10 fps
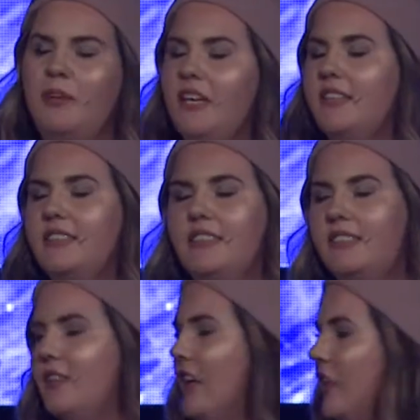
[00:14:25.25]
because
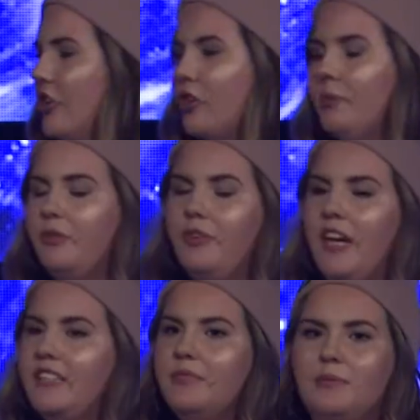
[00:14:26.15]
this group of friends